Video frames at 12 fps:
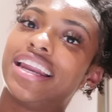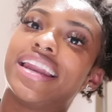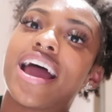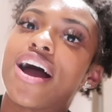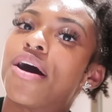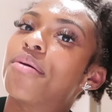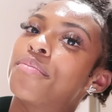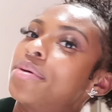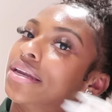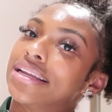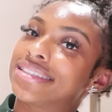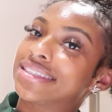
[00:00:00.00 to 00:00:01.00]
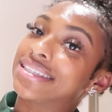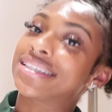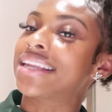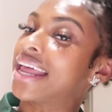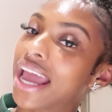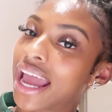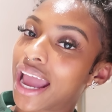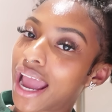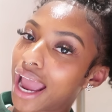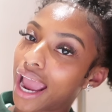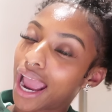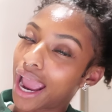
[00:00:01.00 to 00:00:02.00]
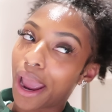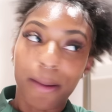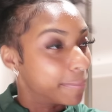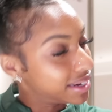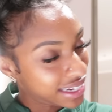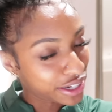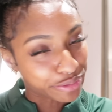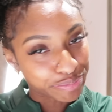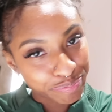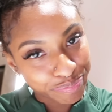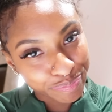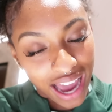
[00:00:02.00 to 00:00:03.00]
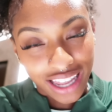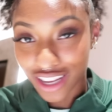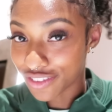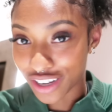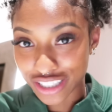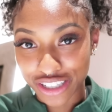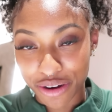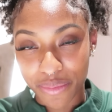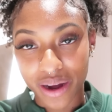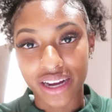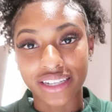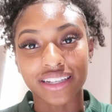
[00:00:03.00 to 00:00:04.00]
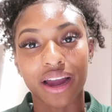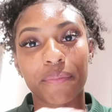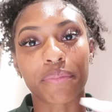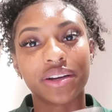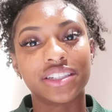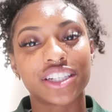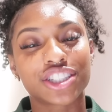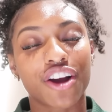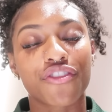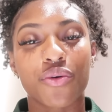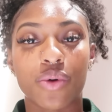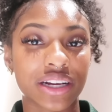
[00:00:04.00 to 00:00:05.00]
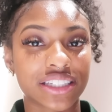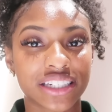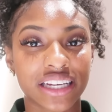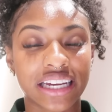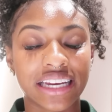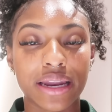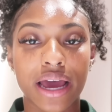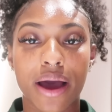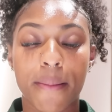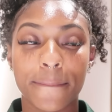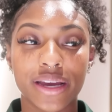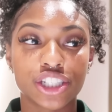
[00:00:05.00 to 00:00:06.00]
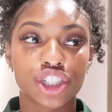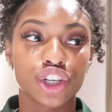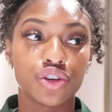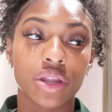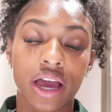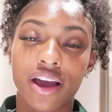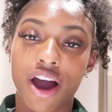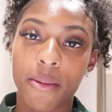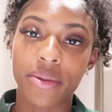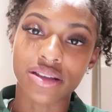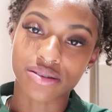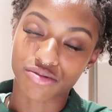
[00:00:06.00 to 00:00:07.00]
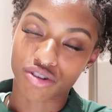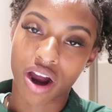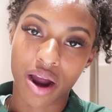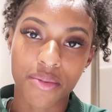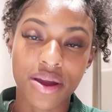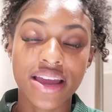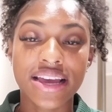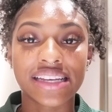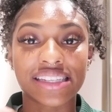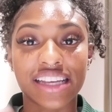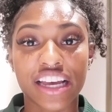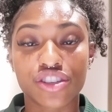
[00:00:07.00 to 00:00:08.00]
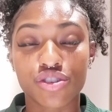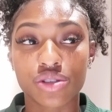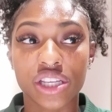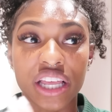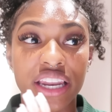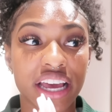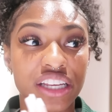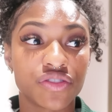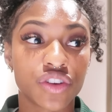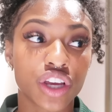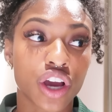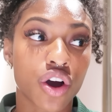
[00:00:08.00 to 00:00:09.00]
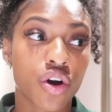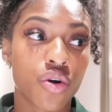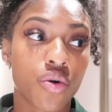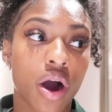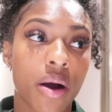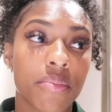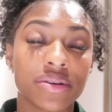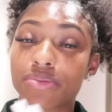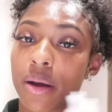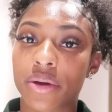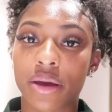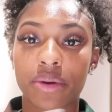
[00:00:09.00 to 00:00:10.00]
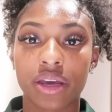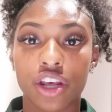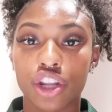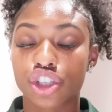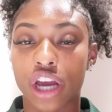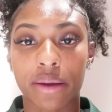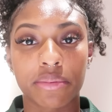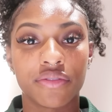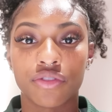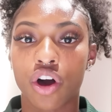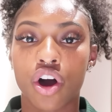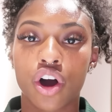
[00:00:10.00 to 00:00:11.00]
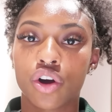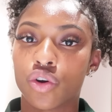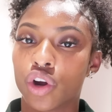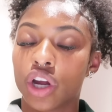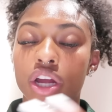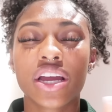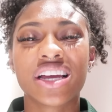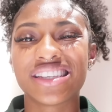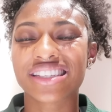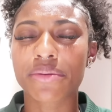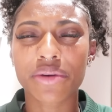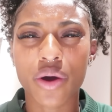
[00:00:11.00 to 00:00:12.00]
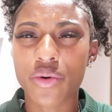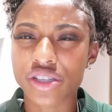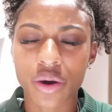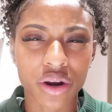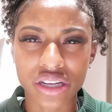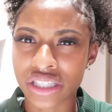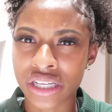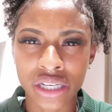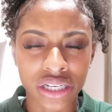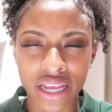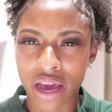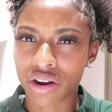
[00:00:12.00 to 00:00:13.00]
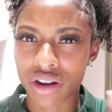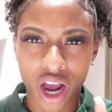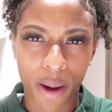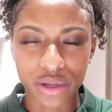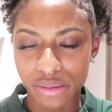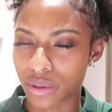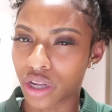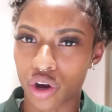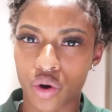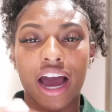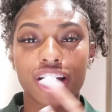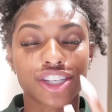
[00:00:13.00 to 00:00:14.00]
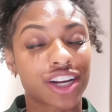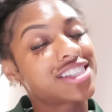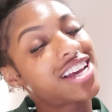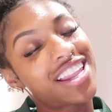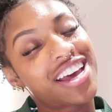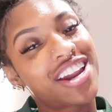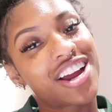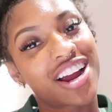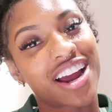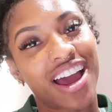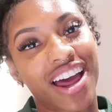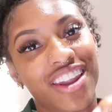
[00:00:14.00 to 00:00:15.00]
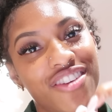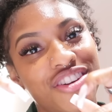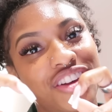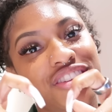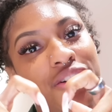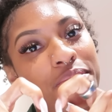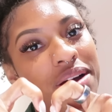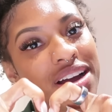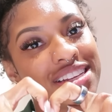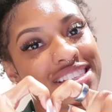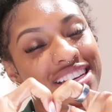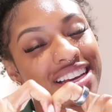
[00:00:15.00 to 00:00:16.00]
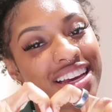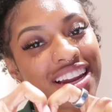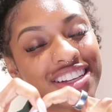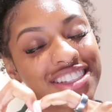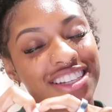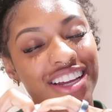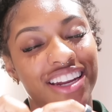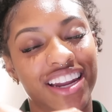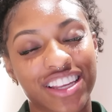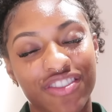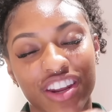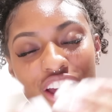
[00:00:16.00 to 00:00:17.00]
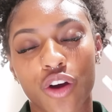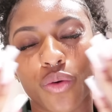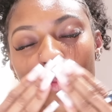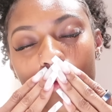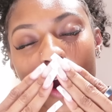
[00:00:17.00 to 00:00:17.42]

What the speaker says: Now this is net. But yeah, I love y'all so much. I appreciate y'all for watching. Make sure you like, comment, and subscribe. Stay tuned to the next video. It's probably gonna be another track meet vlog, or just let me know what y'all wanna see down in the comments below. I'll talk to y'all later. I love y'all so much, and I'll see y'all in the next video.